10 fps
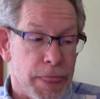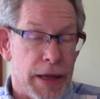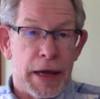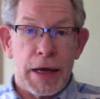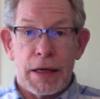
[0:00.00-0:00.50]

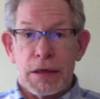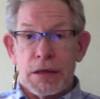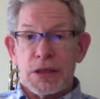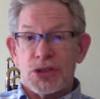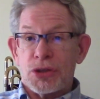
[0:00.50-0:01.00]

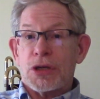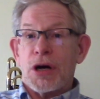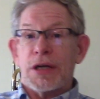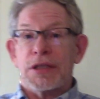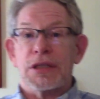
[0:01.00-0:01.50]
And in certain
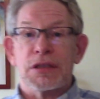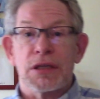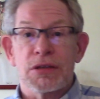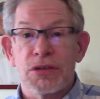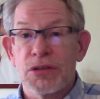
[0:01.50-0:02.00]
contexts,
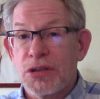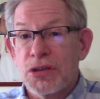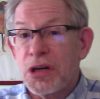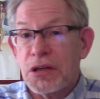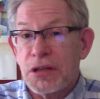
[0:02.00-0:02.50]
like
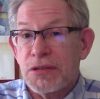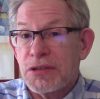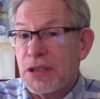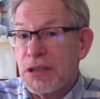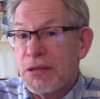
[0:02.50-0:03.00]
you're not going to
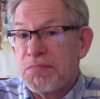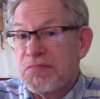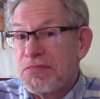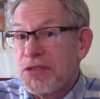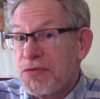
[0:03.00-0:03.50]
see,
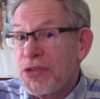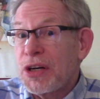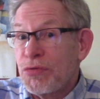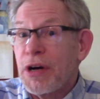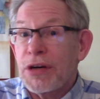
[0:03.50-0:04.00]
you
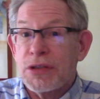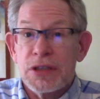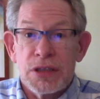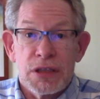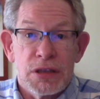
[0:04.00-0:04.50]
very rarely
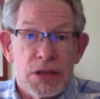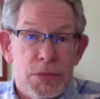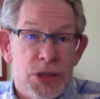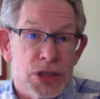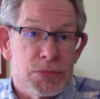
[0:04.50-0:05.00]
see a
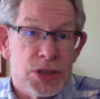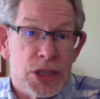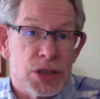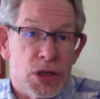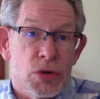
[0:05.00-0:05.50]

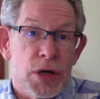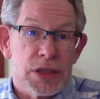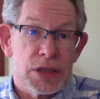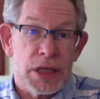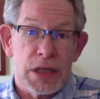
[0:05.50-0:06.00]
musician go on
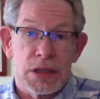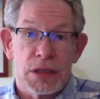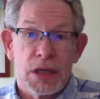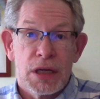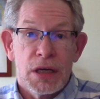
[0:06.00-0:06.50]

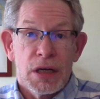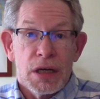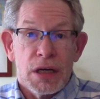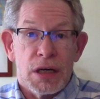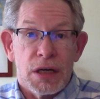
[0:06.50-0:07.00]
stage
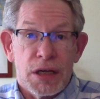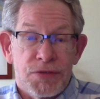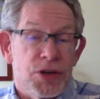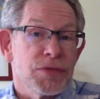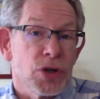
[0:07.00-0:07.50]
in
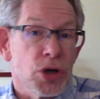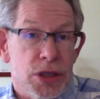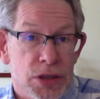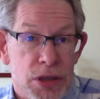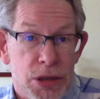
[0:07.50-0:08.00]
front of an
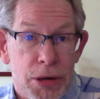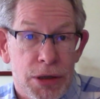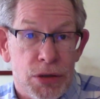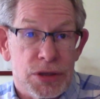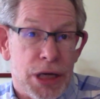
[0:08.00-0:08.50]

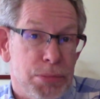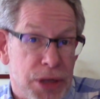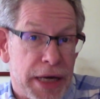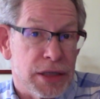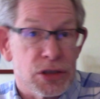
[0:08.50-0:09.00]
orchestra, say a
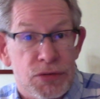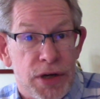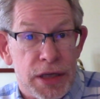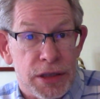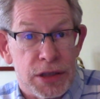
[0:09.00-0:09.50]
pianist or
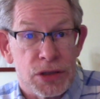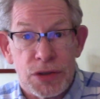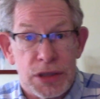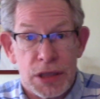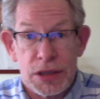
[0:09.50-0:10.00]
violinist
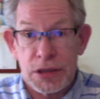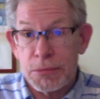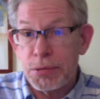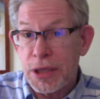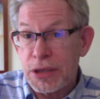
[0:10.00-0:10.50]
or a cellist
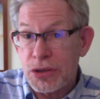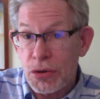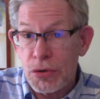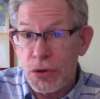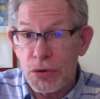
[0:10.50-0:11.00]
and play a
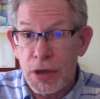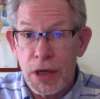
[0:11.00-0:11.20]
solo